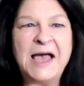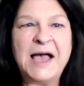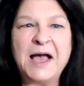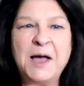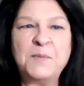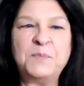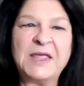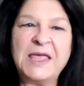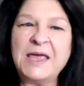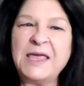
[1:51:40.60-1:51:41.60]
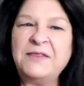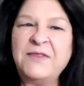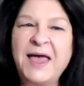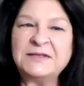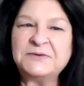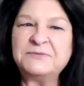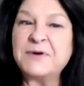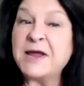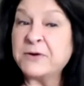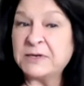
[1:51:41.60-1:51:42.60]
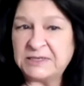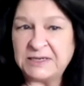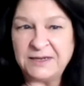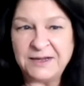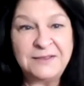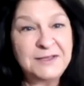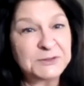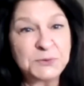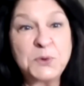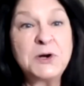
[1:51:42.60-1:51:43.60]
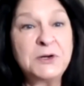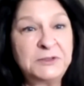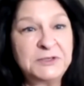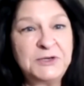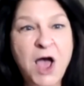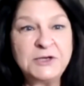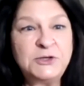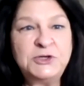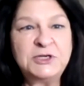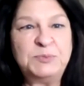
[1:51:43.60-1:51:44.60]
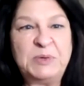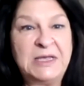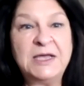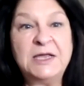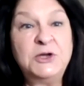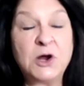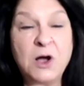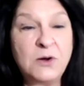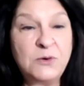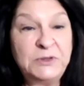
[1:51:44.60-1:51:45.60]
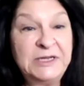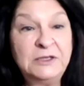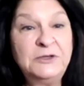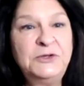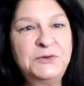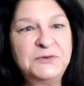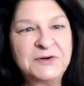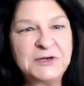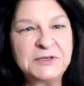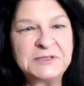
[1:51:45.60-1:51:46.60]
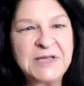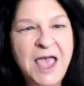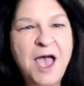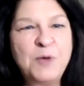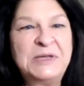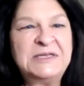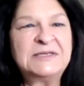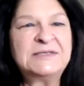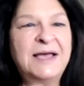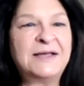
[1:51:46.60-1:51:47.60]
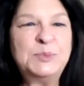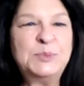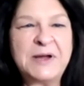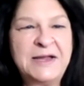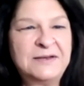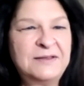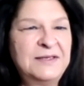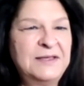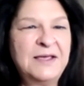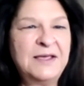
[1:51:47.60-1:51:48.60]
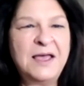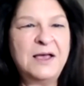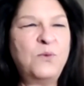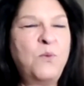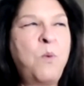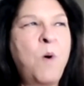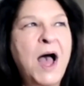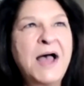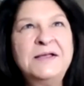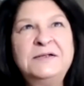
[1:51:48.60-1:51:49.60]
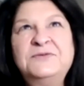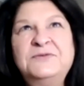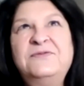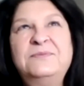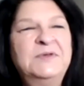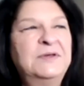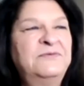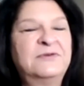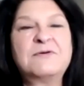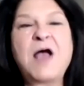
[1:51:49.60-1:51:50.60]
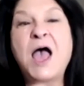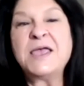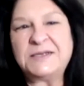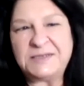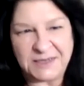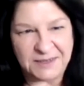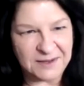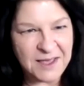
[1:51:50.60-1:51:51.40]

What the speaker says: And that's a rarity in this world, not to just be in your own little universe, but to celebrate the wild variety